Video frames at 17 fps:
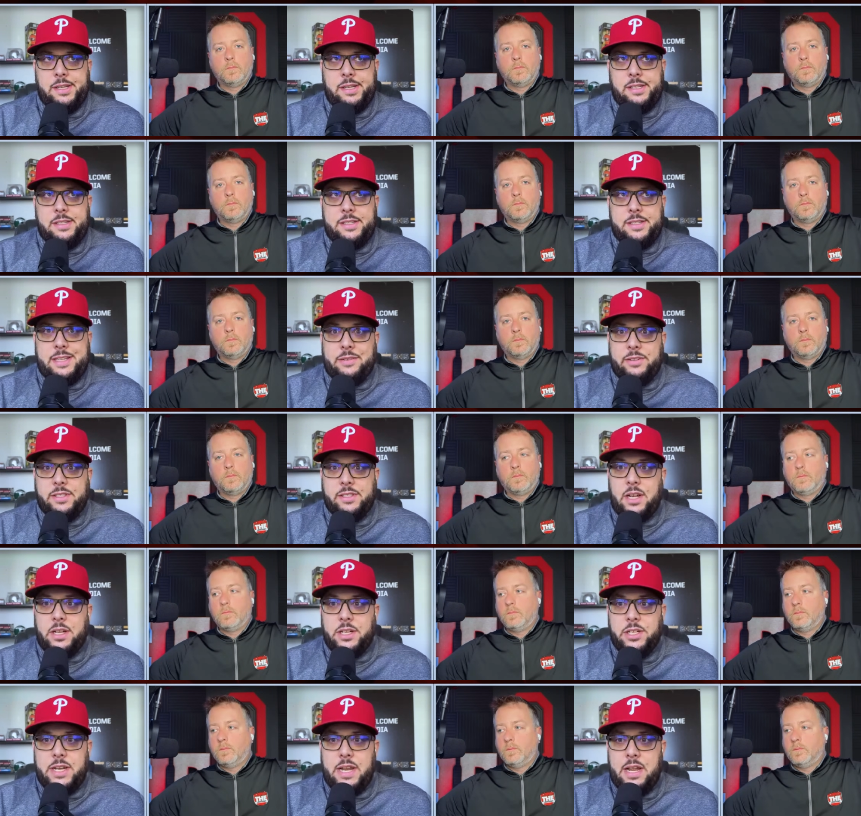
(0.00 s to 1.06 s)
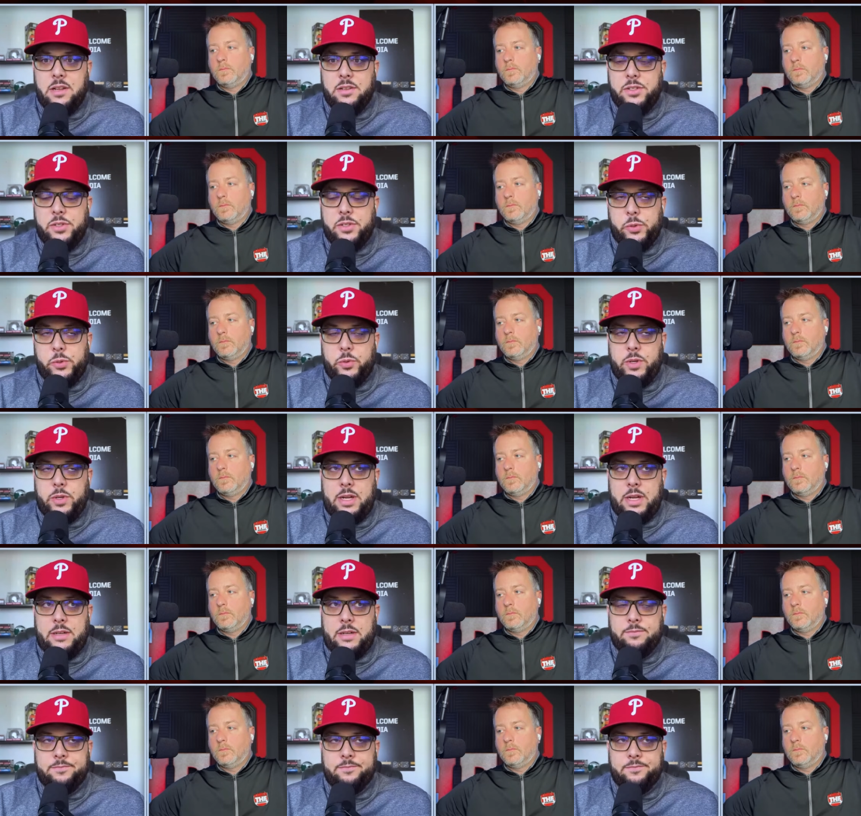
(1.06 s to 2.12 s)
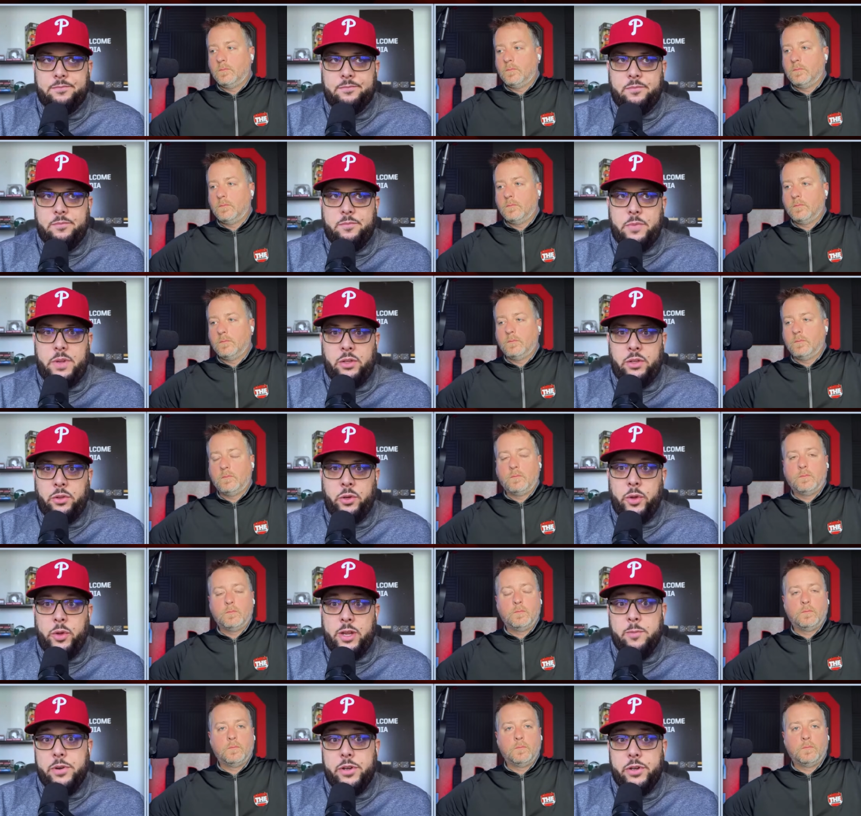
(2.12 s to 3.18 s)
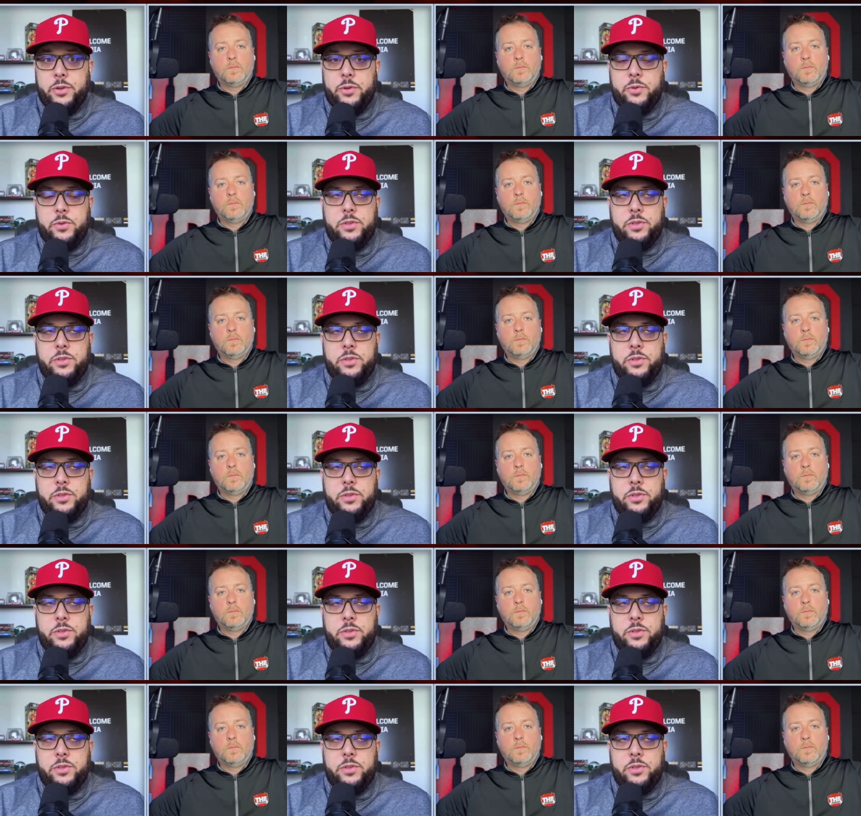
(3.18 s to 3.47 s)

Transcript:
Speaker 1: seven touchdowns to um, Illinois and Purdue.